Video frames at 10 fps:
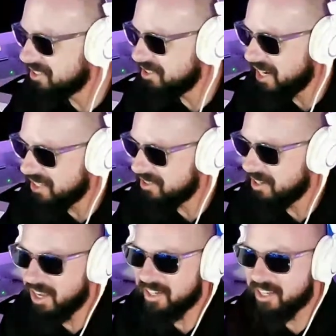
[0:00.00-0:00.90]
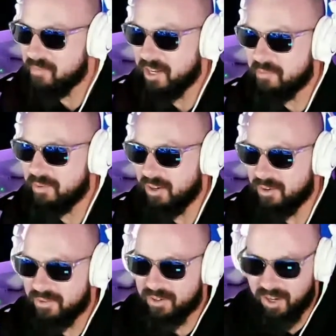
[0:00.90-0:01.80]
because the chats are not coming up
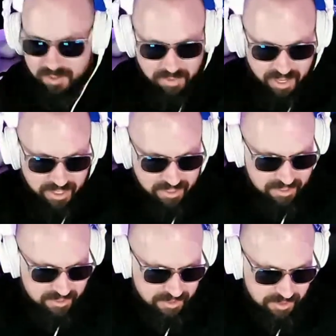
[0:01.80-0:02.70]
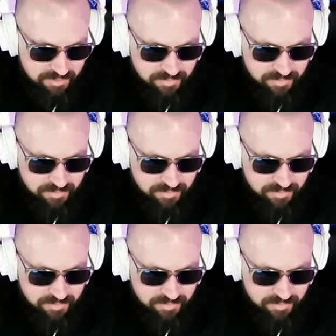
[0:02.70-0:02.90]
over on my end.